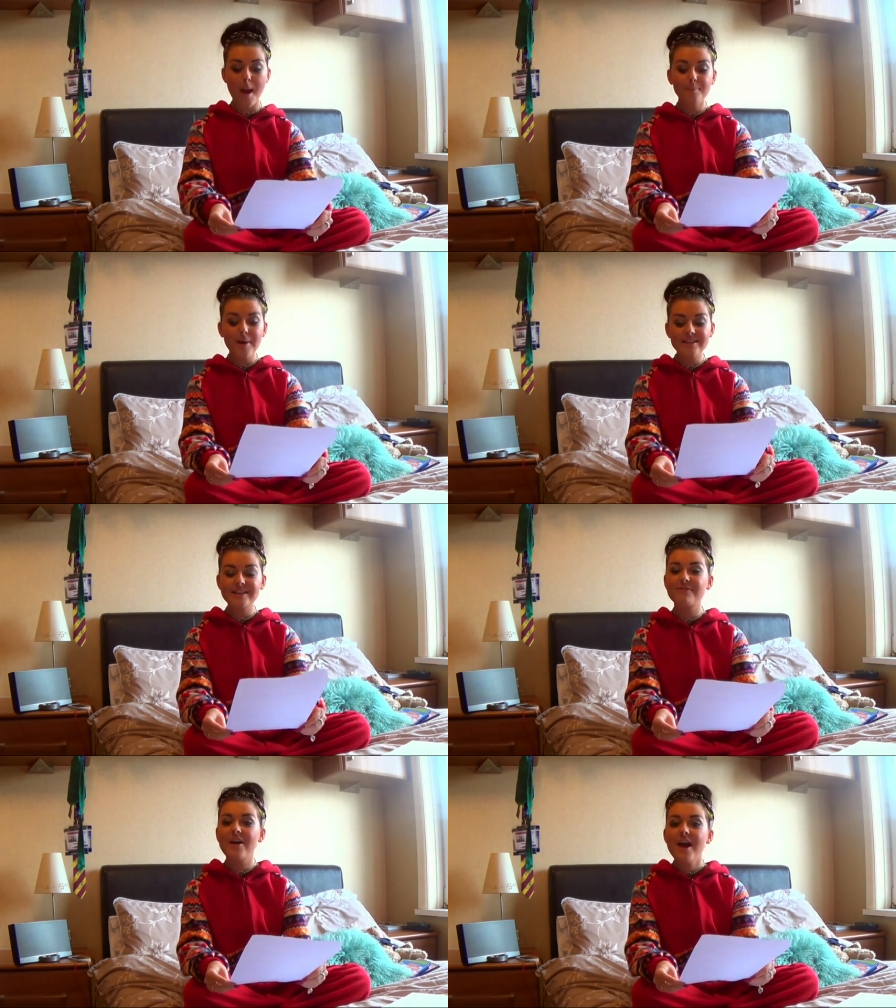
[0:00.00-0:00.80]
A
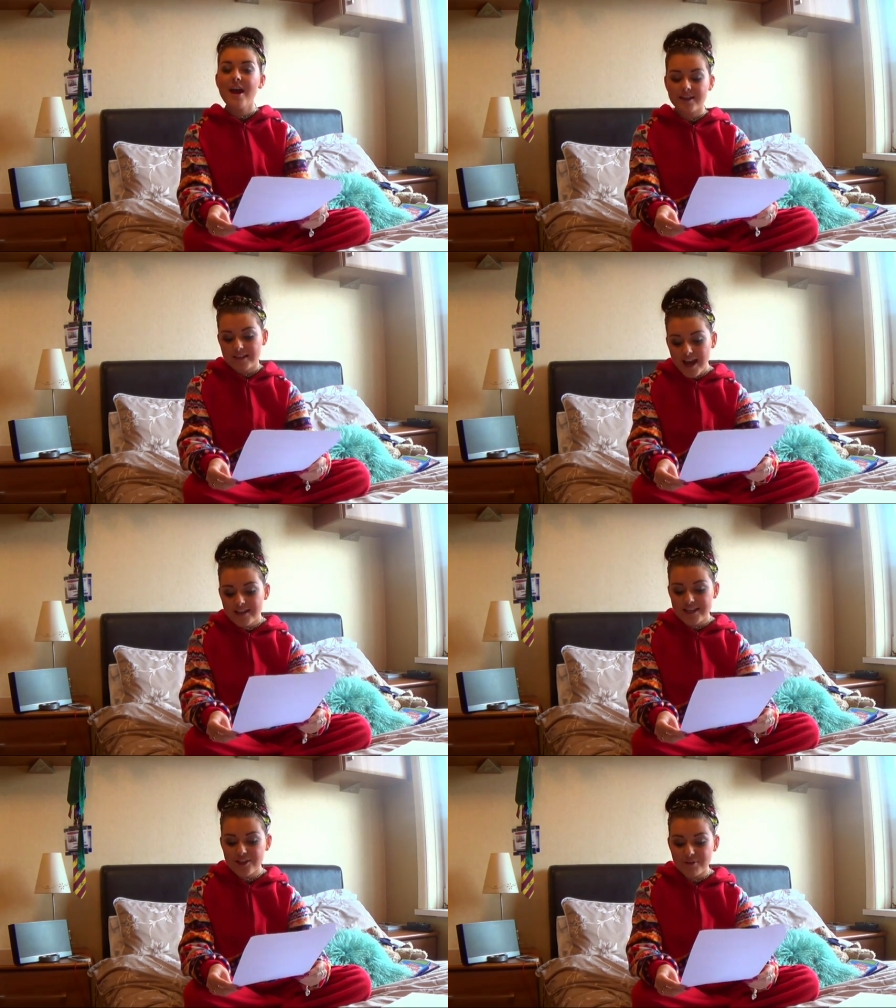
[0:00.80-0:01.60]
massive
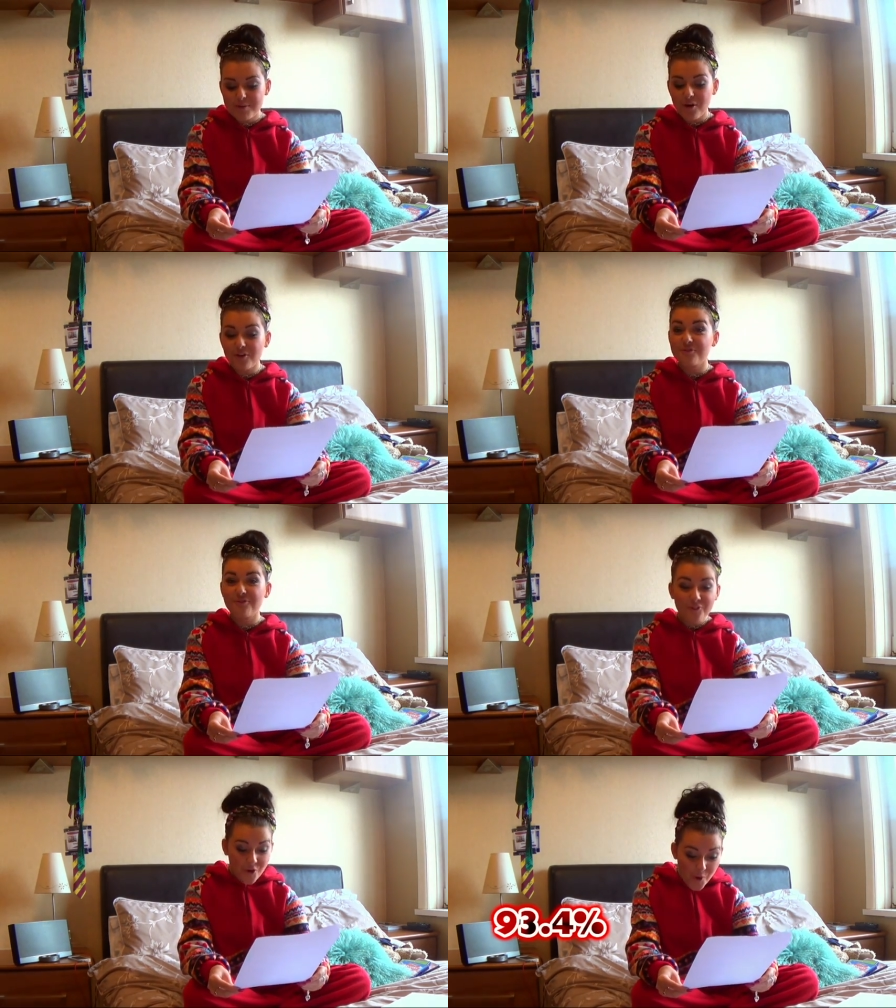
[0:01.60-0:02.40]
ninety-three point
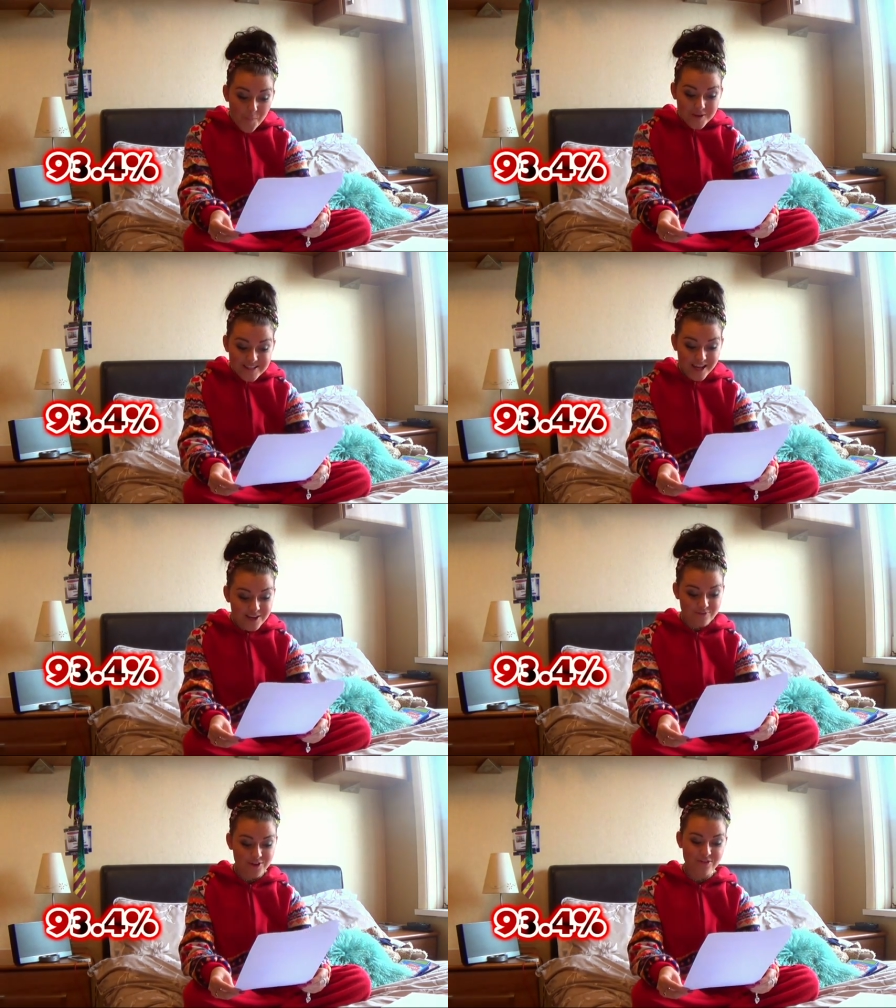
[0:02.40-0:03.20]
four
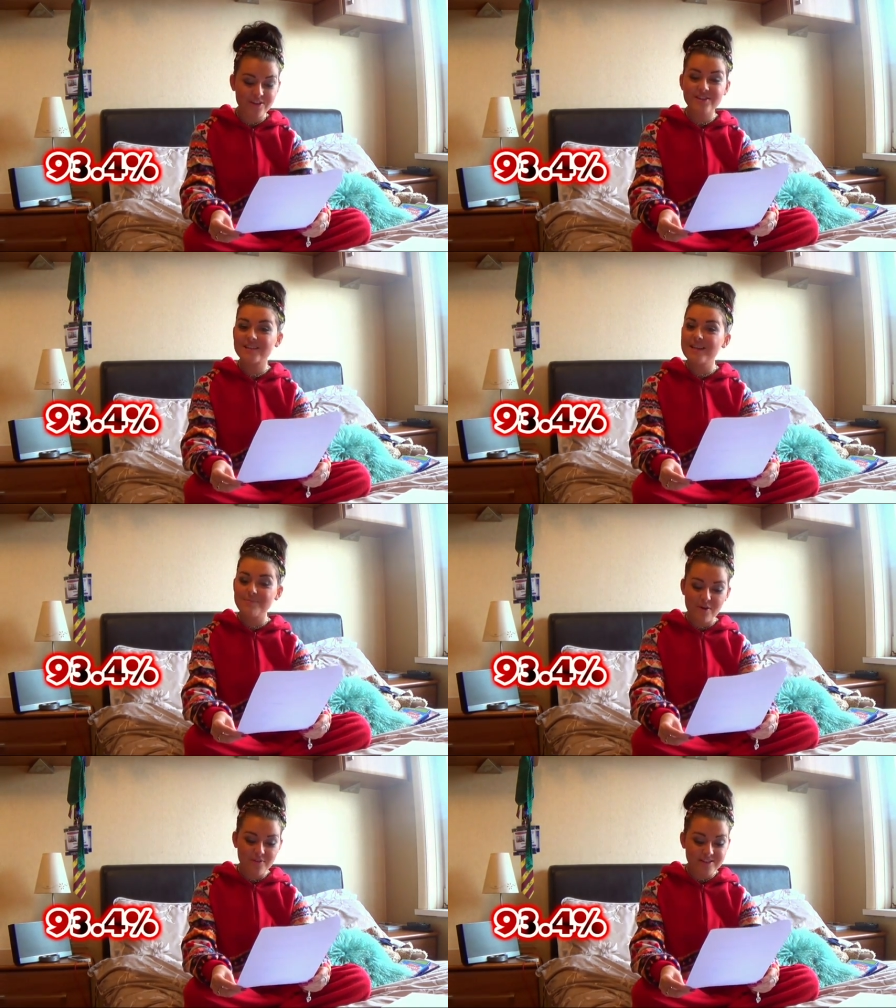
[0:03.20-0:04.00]
percent of you think
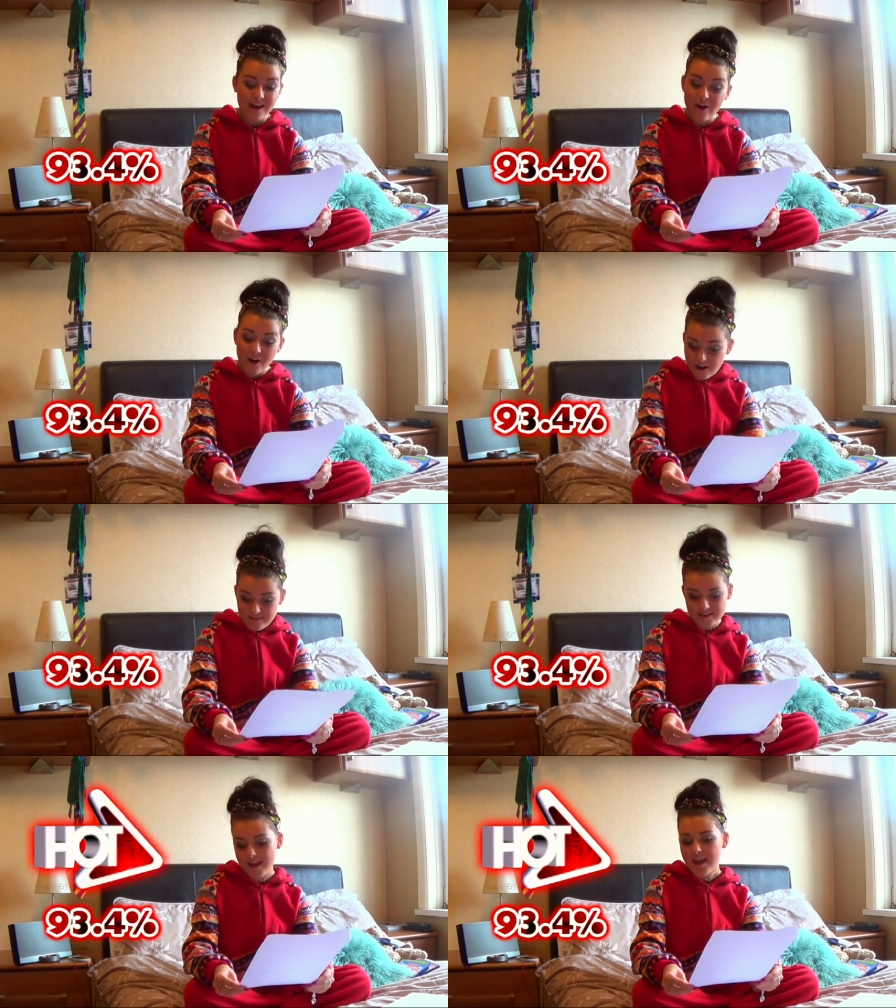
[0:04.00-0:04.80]
sleepovers are
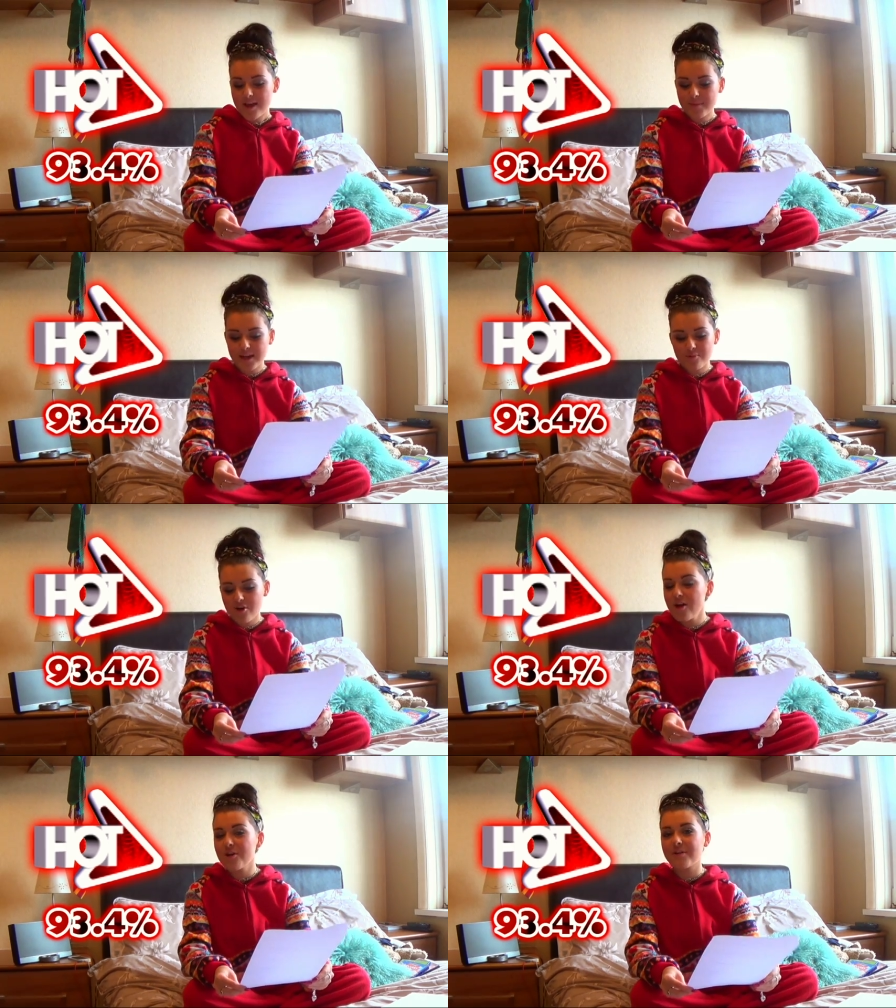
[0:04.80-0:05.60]
hot, meaning we're
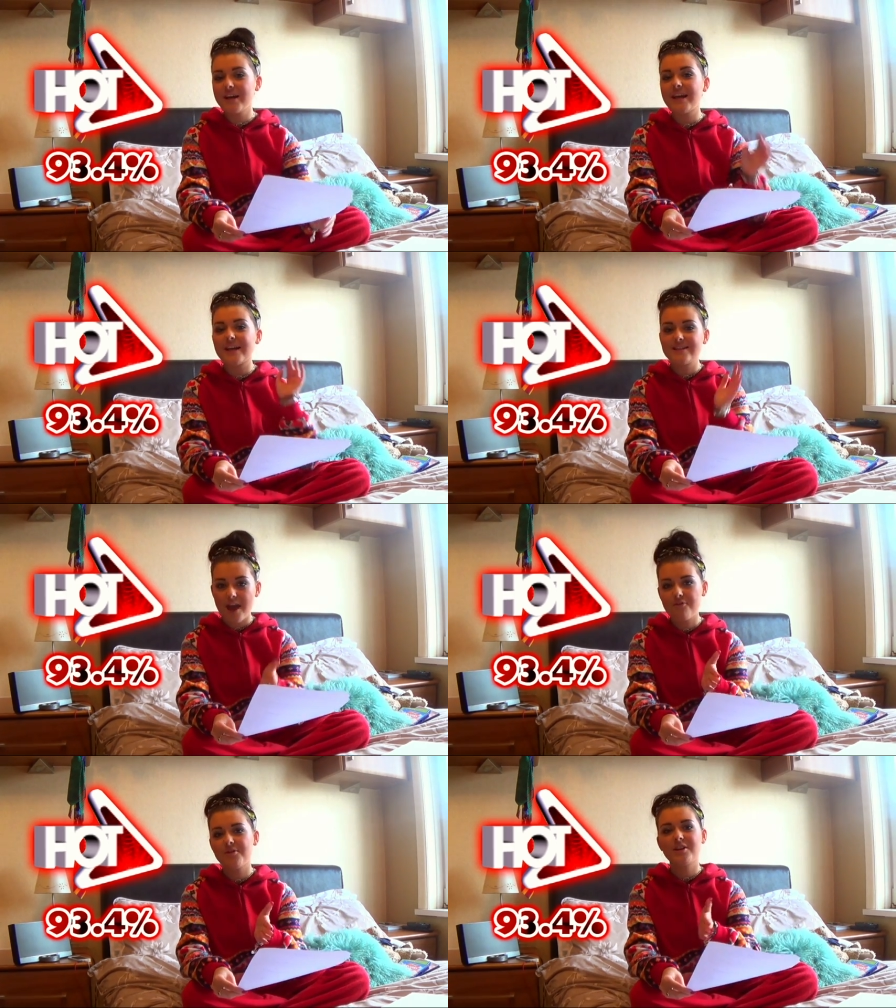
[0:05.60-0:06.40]
all agreed it's
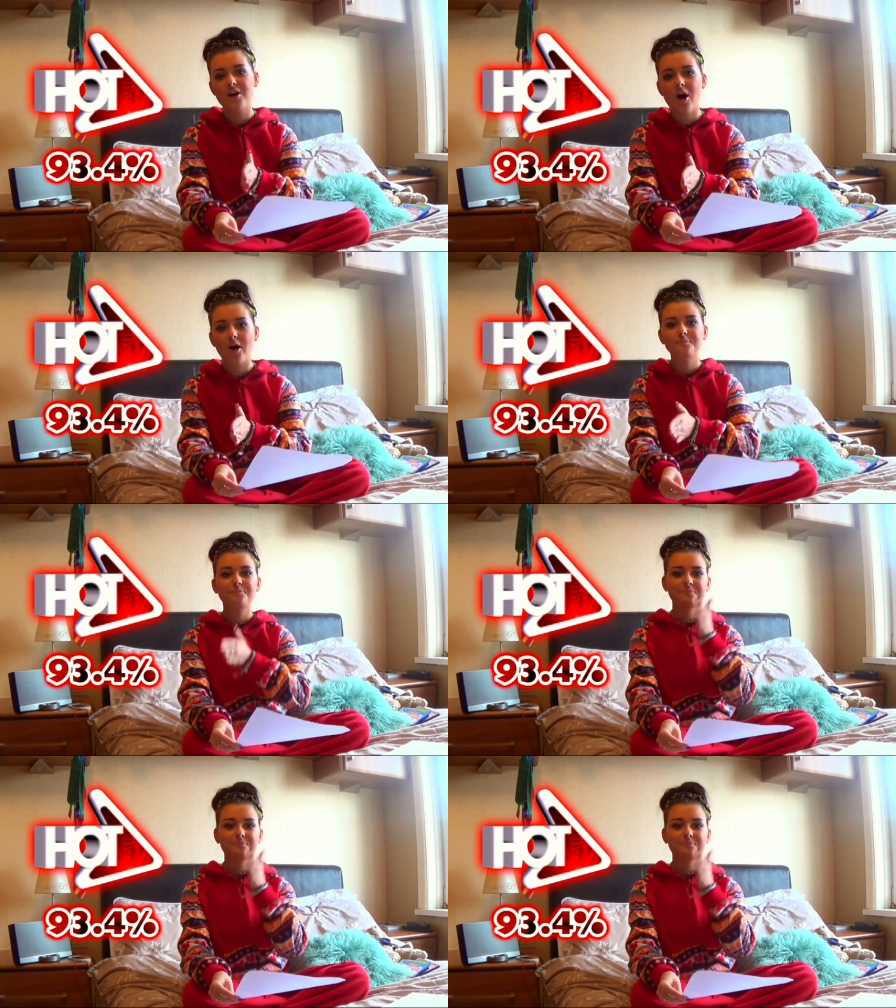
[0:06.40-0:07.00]
definitely hot.